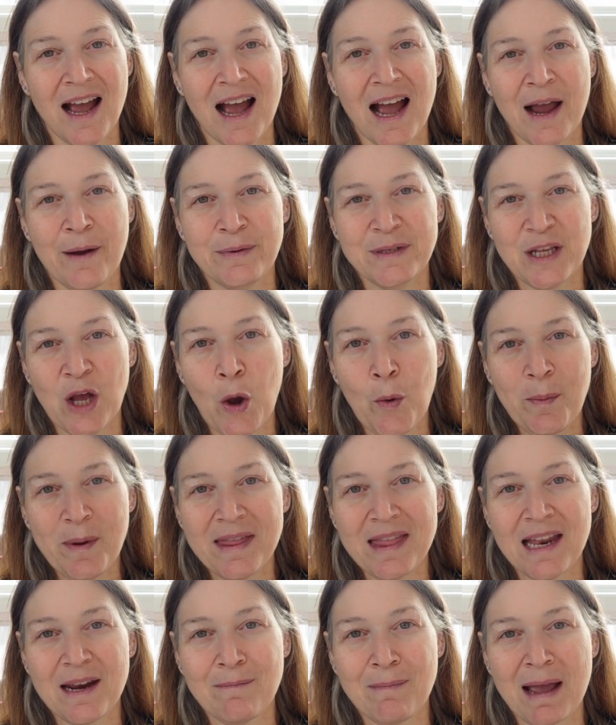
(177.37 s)
I was
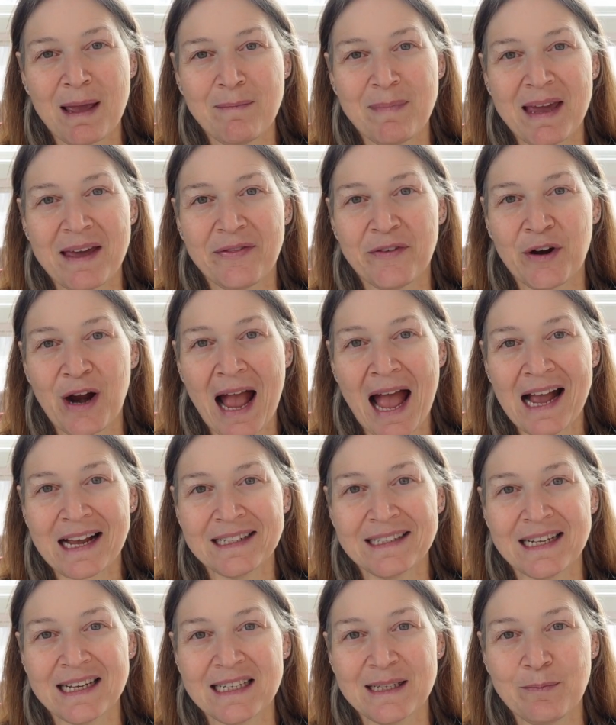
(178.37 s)
hoping that it might be at their
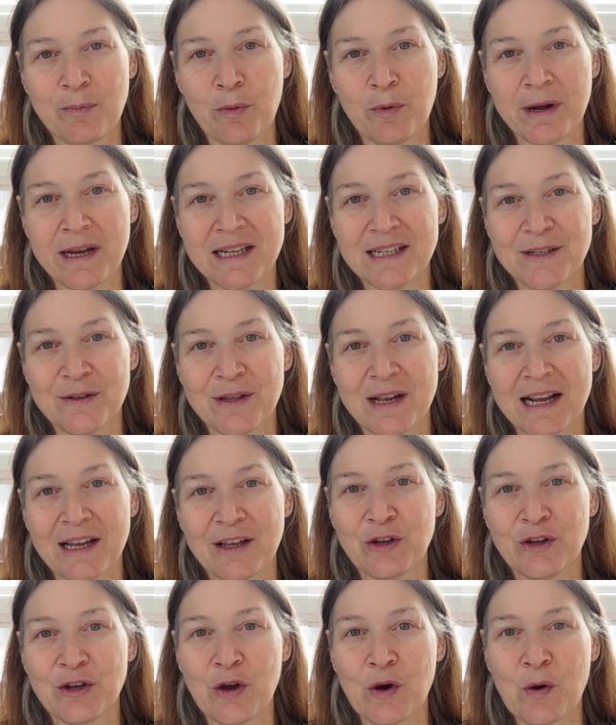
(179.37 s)
access point so that I
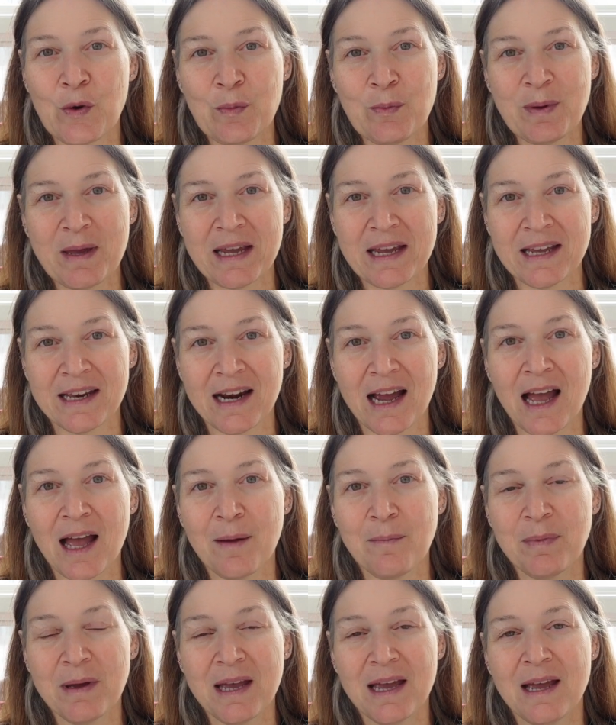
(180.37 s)
go pick it
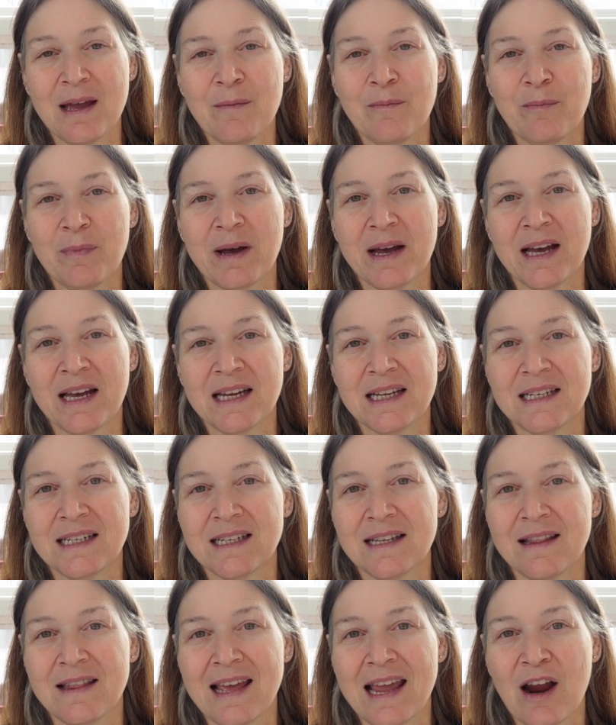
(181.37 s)
up,
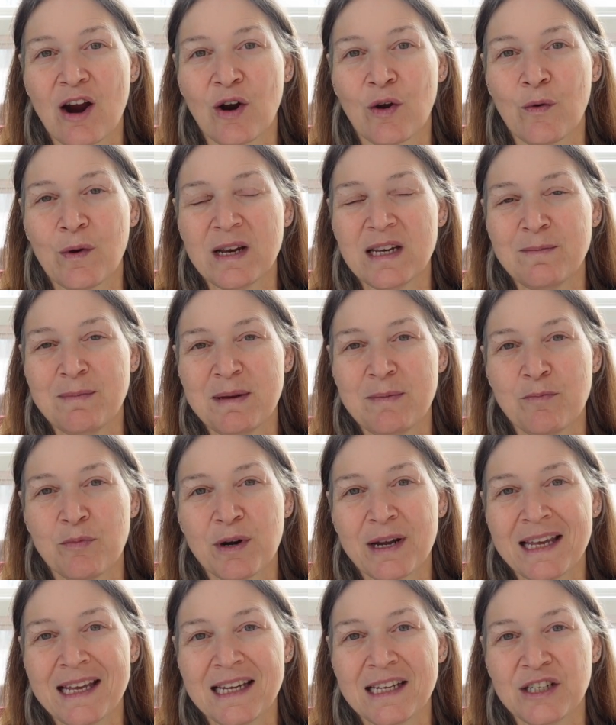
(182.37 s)
but they are going to be
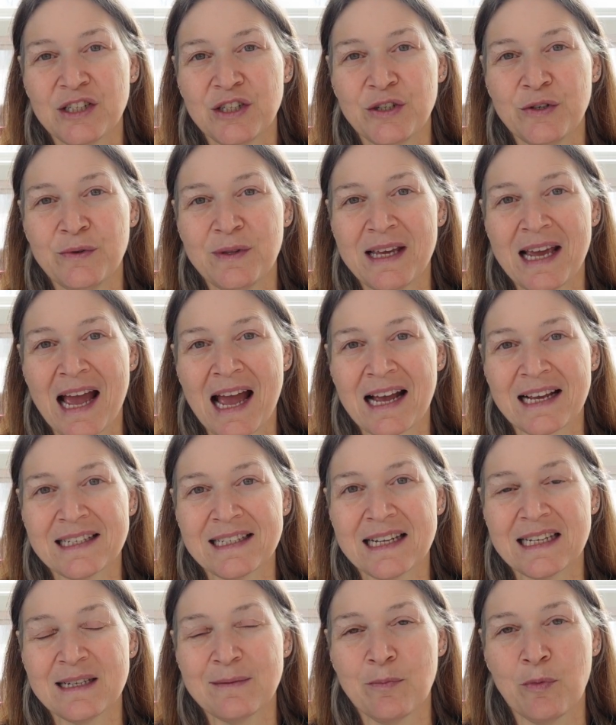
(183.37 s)
bringing it to the
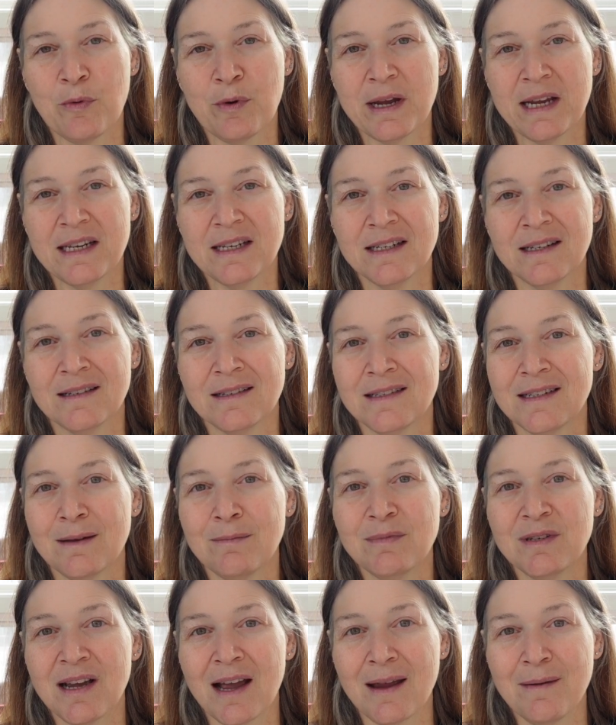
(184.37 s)
access point
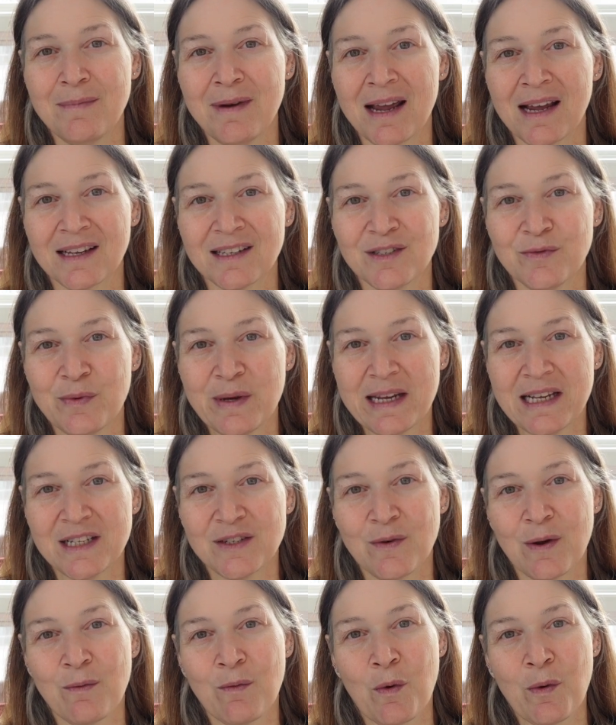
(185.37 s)
sometime next week,
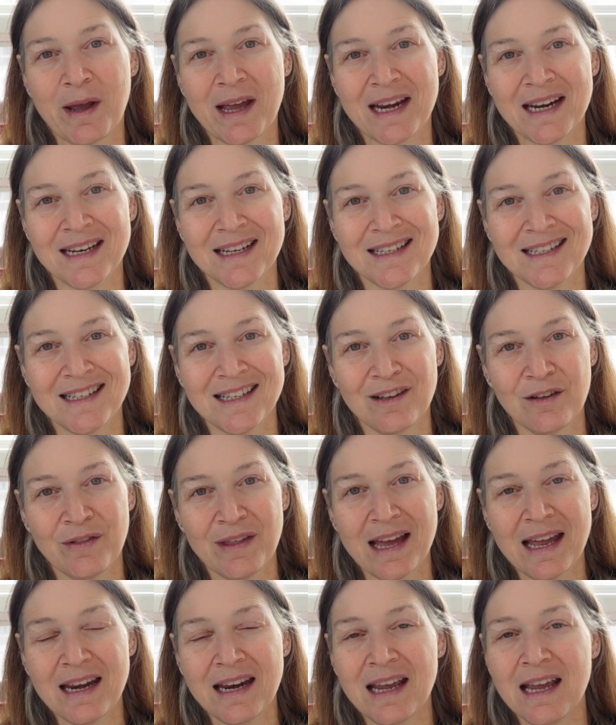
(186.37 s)
so I won't get it until
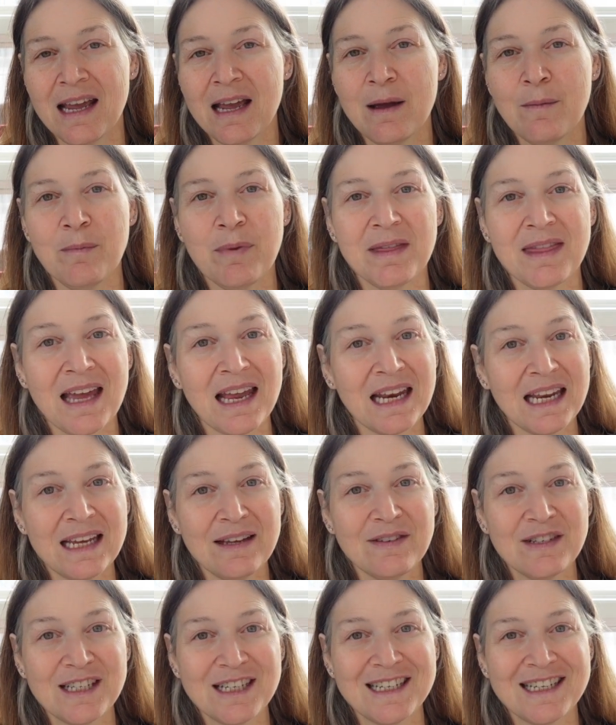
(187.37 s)
then. But that
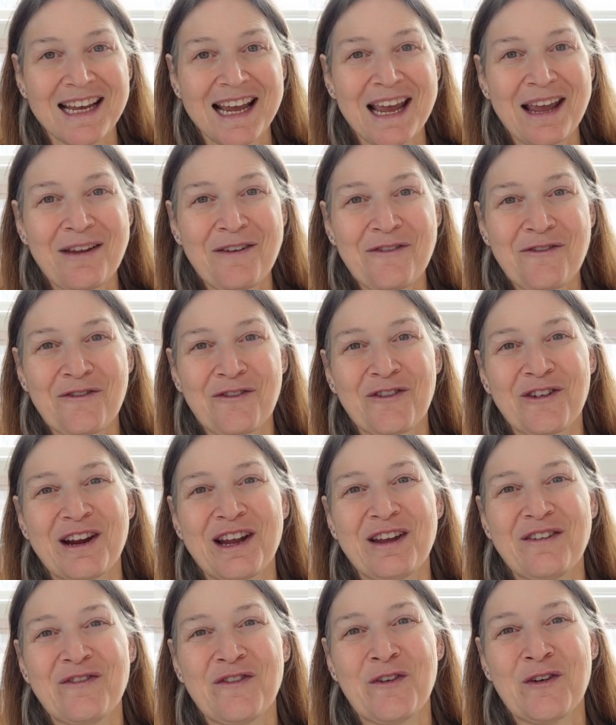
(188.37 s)
leaves today
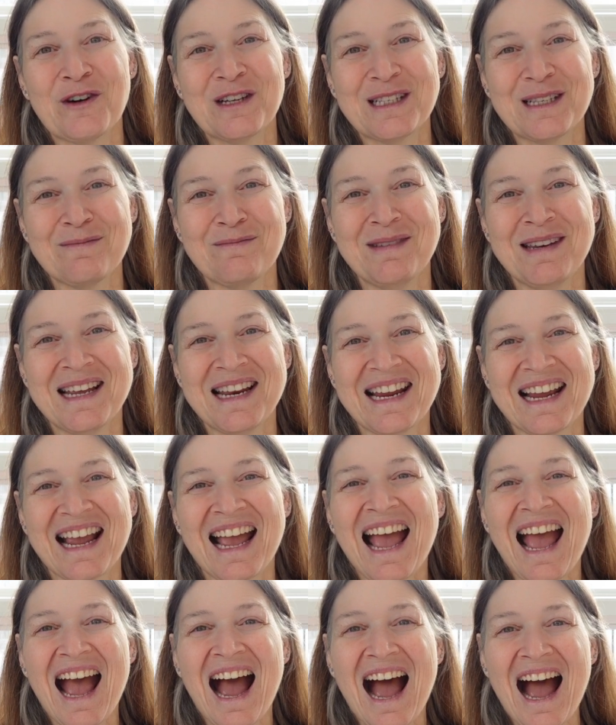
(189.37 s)
free for some knitting.
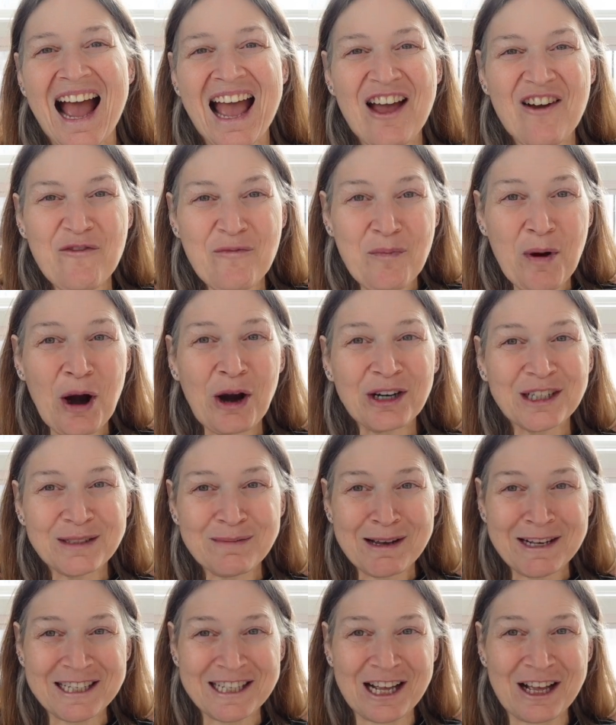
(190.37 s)
I have parked
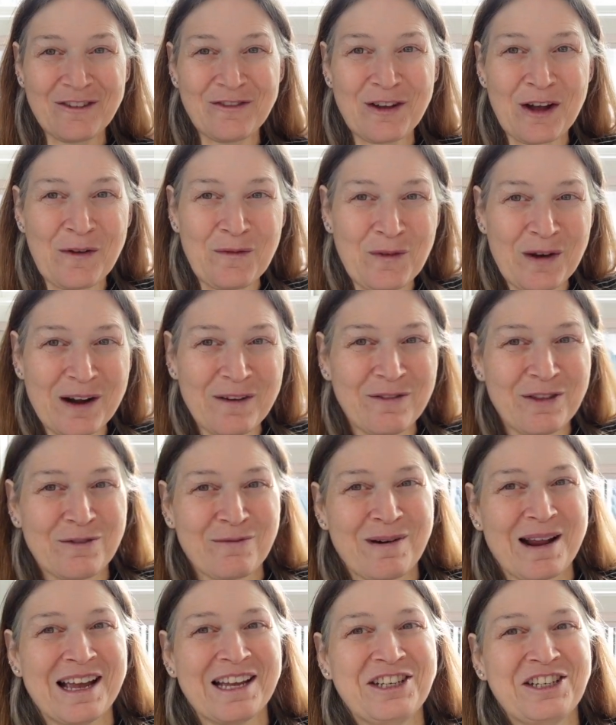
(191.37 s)
myself on one of the
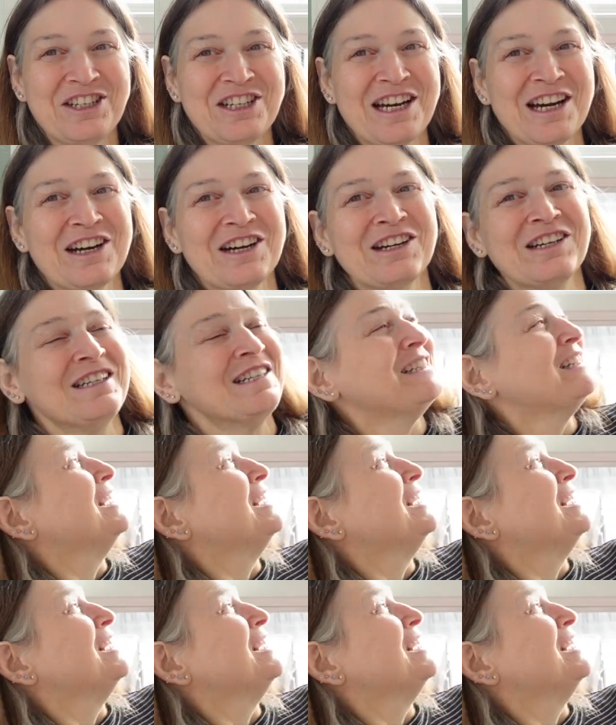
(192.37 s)
red chairs